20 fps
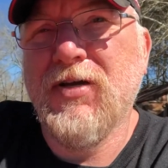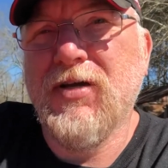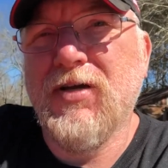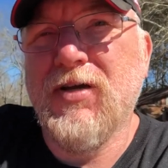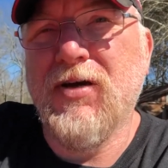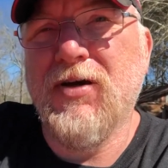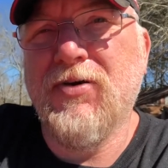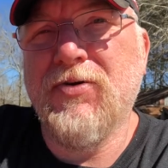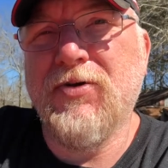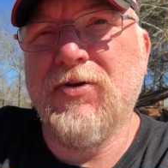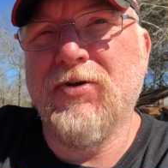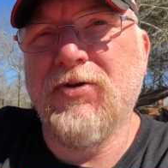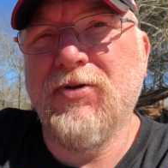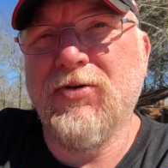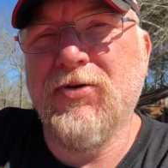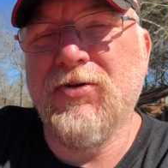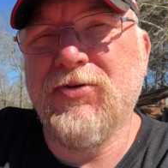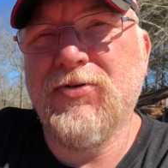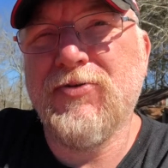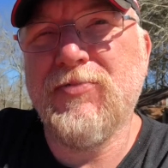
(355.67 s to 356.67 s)
on a
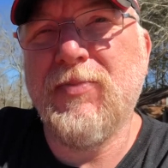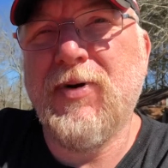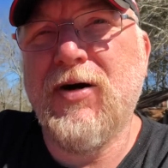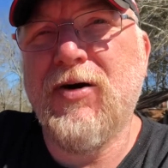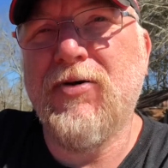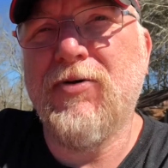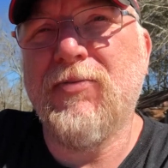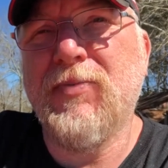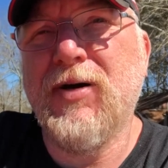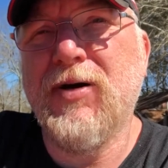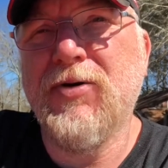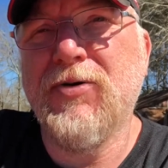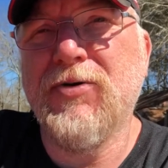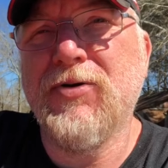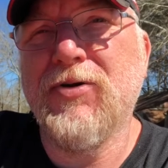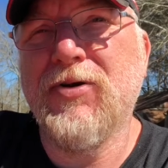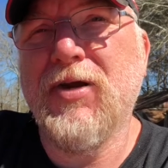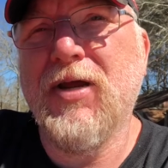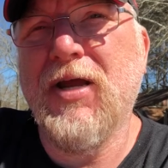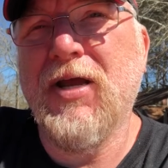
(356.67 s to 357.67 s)
little small
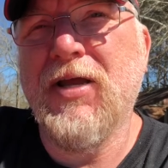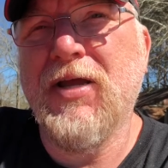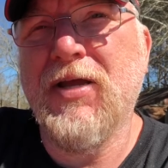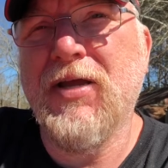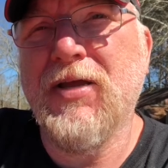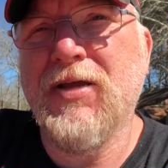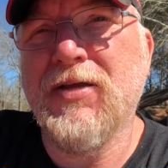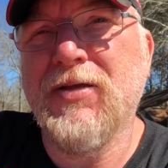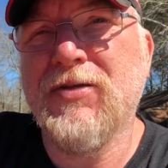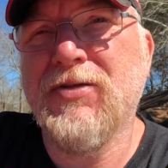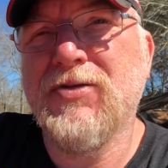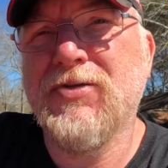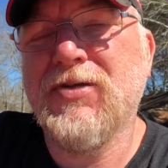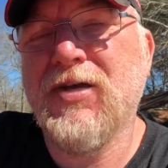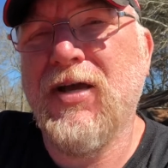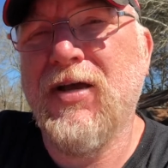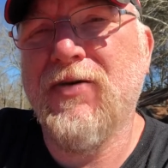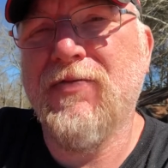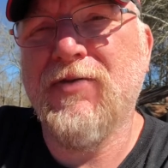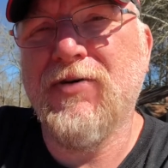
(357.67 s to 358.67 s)
motor and just
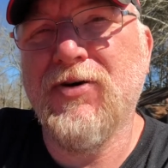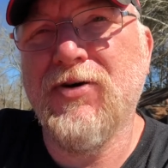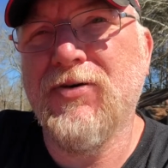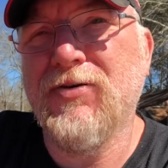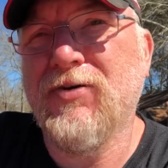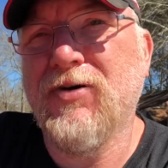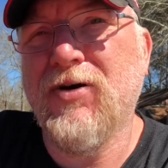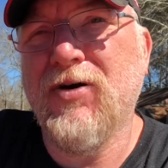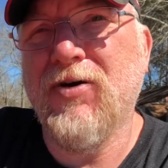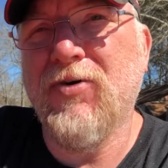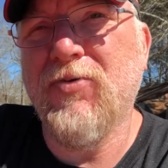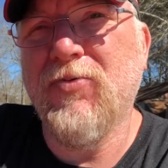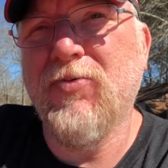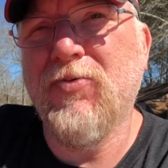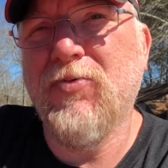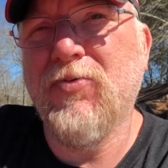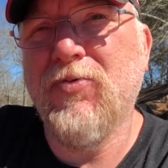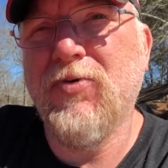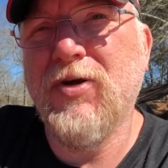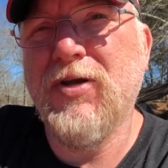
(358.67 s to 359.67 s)
have a
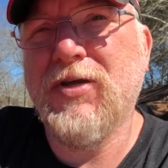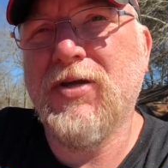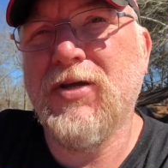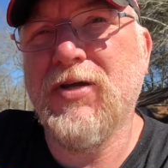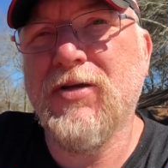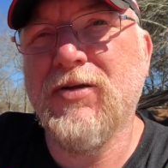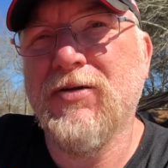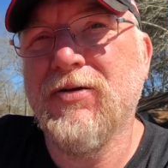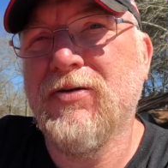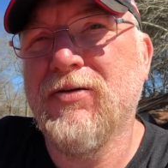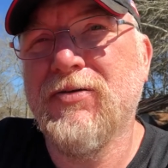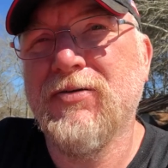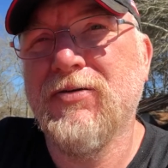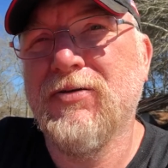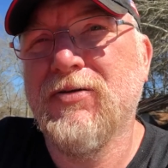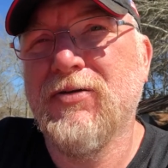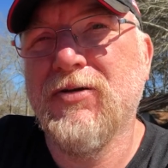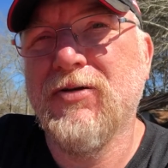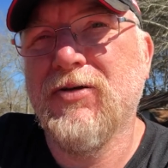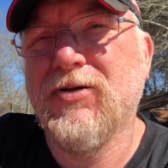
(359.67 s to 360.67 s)
wicked,
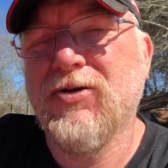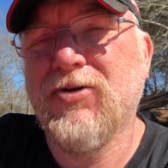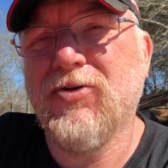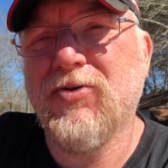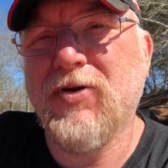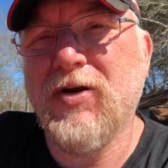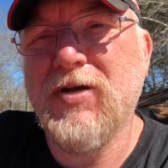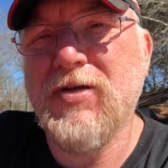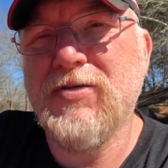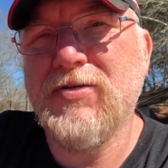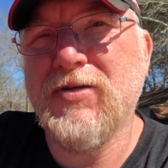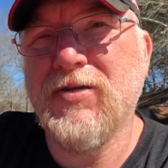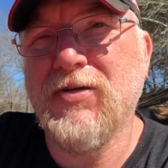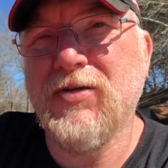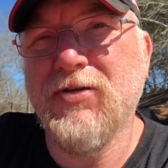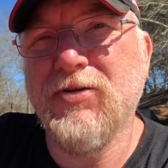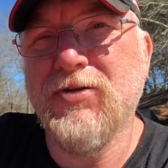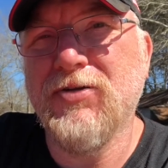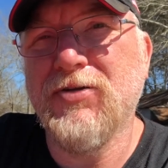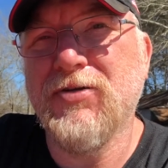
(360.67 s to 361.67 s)
crazy
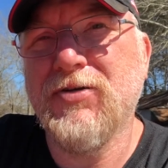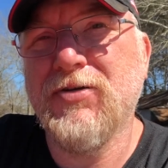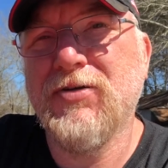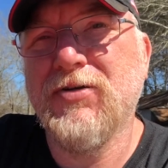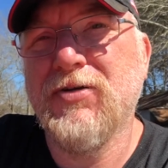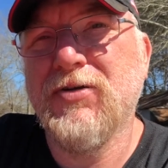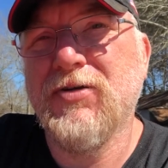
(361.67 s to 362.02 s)
look